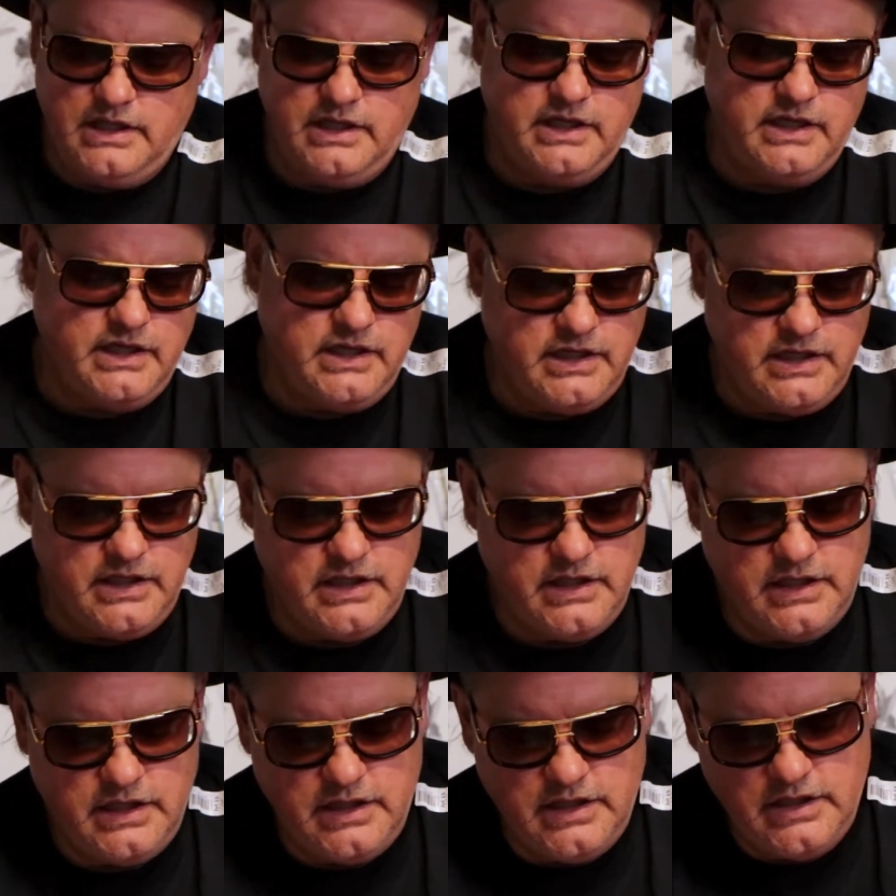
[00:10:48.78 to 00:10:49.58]

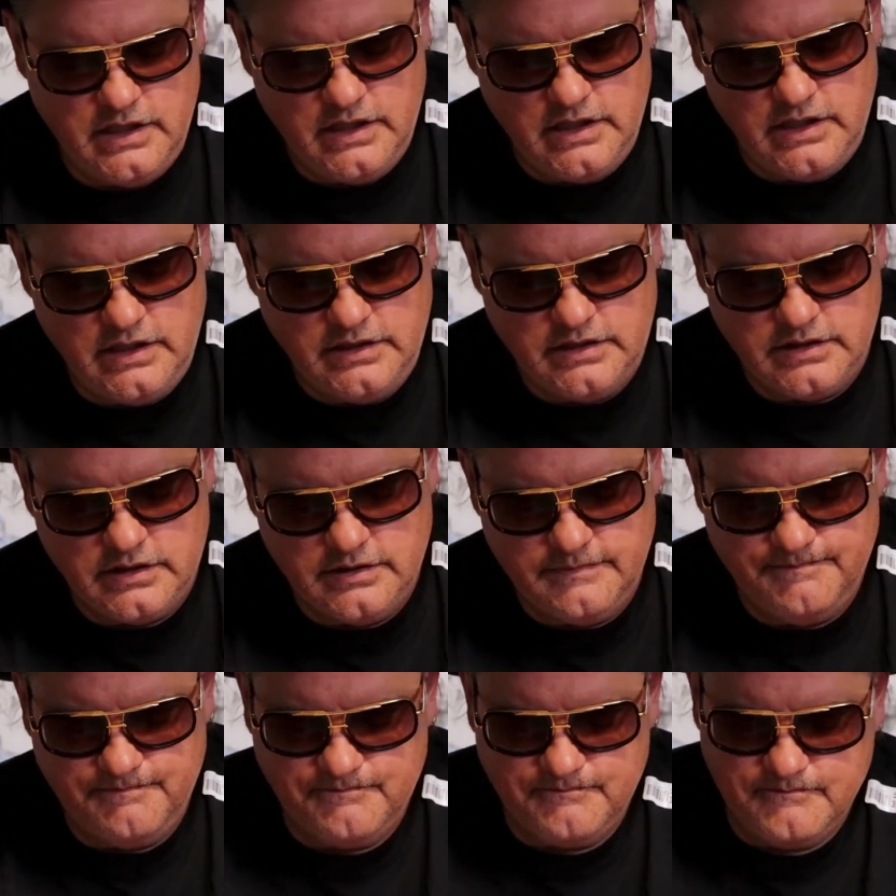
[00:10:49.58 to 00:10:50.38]
and
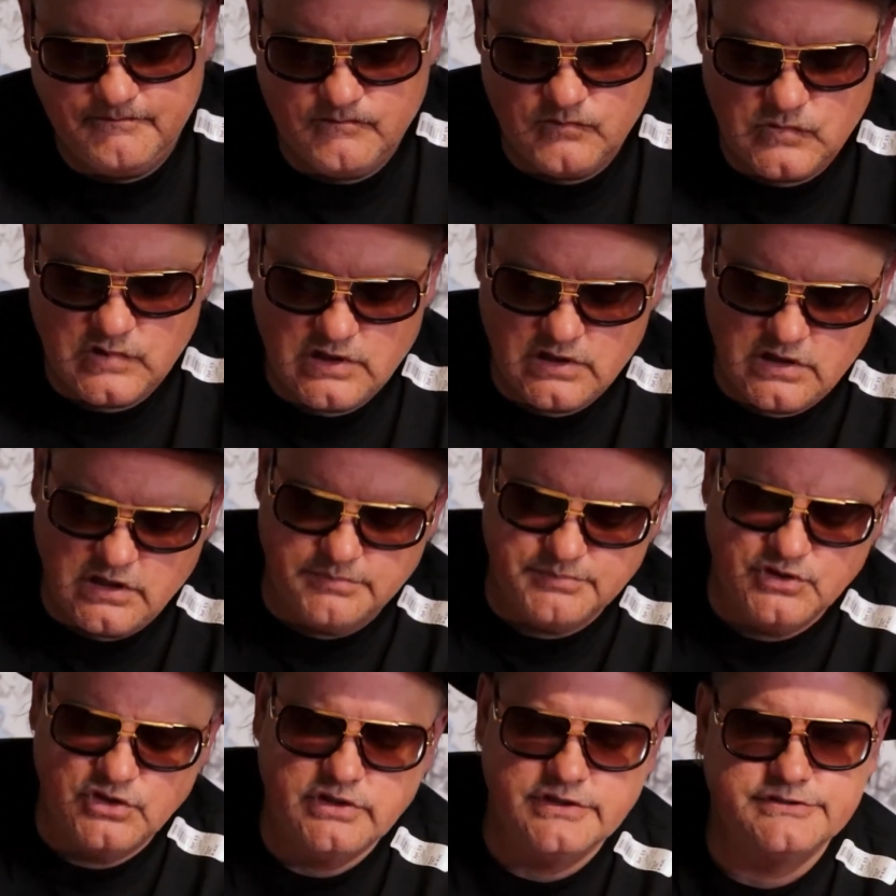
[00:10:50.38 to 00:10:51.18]
a
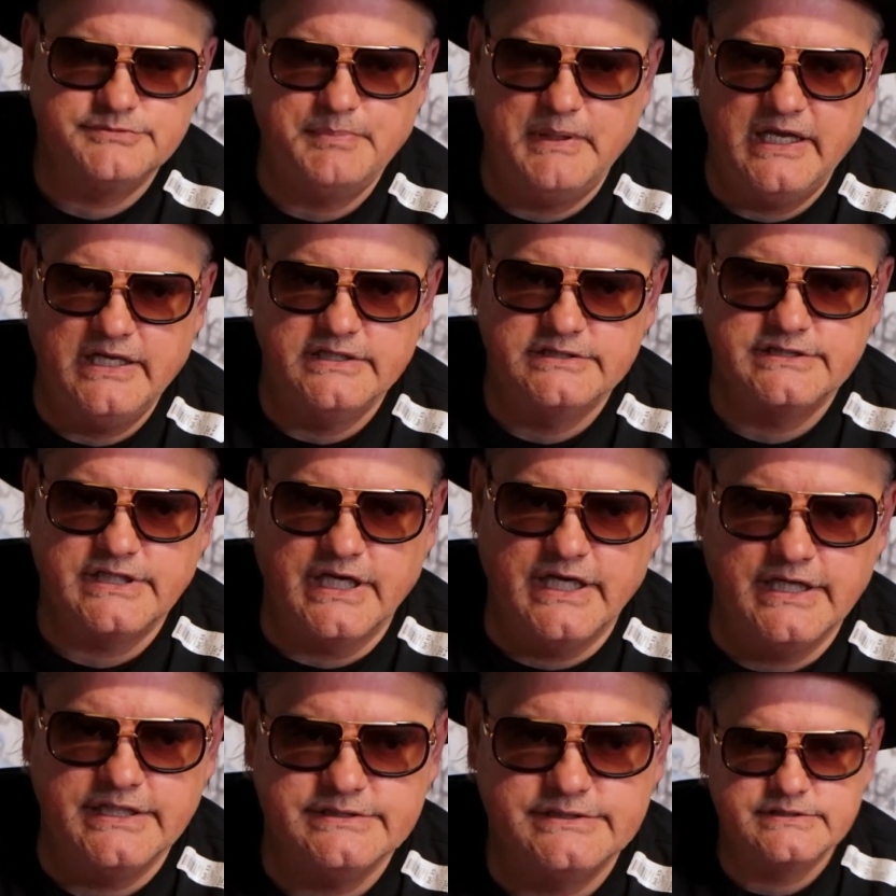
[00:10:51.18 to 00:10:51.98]
couple other Spanish
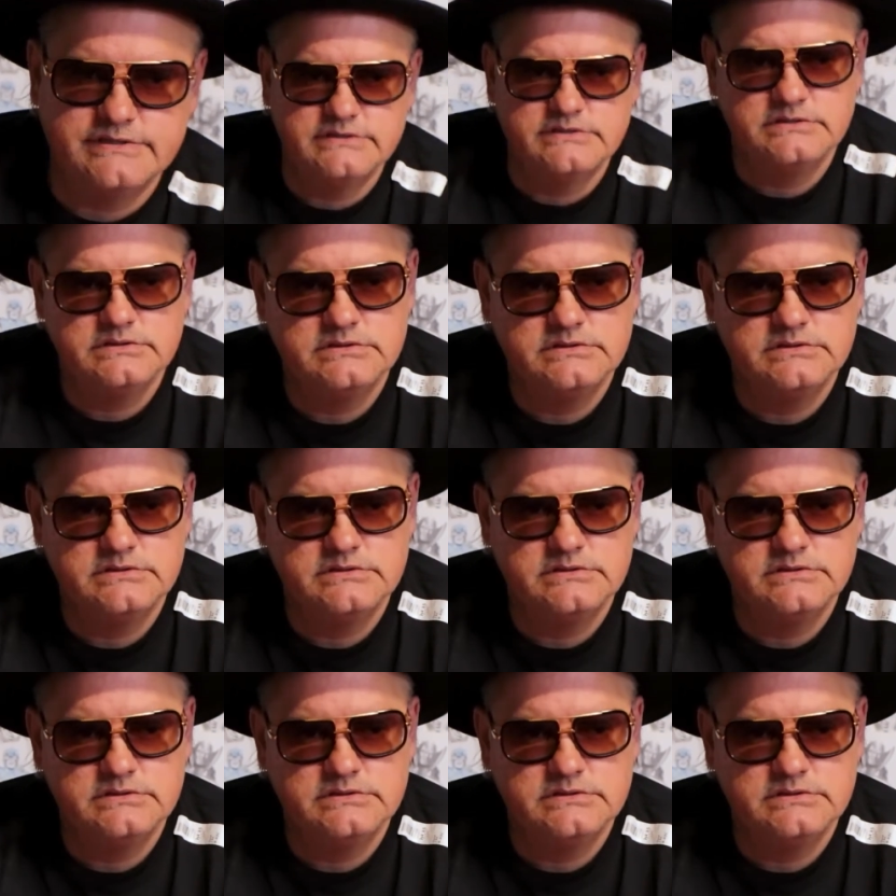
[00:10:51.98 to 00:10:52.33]
guys.